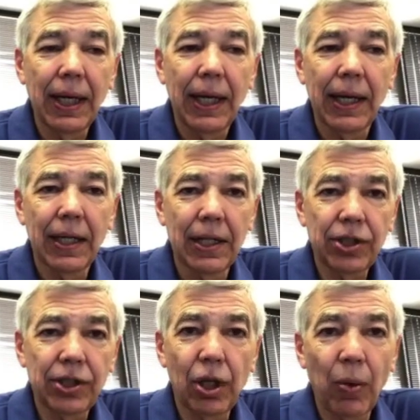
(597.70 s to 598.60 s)
And
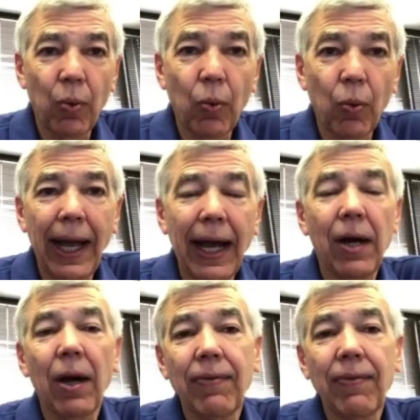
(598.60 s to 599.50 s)
let's talk about
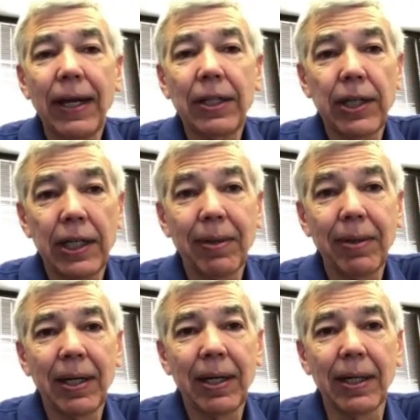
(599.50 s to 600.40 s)
how our franchise
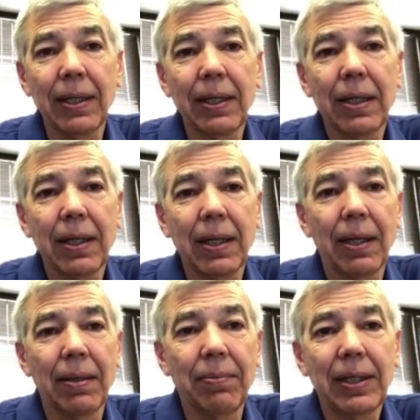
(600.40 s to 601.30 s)
make money,
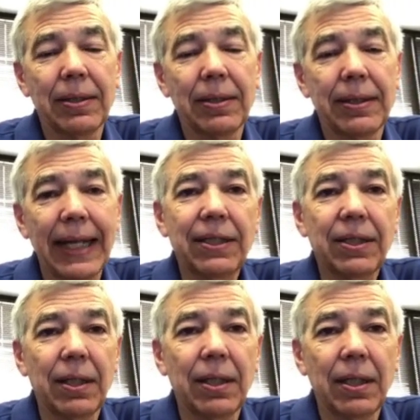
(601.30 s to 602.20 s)
because
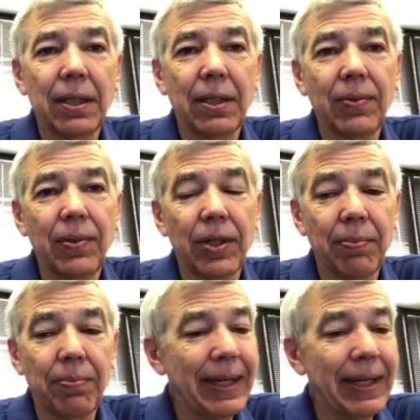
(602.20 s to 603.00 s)
that's the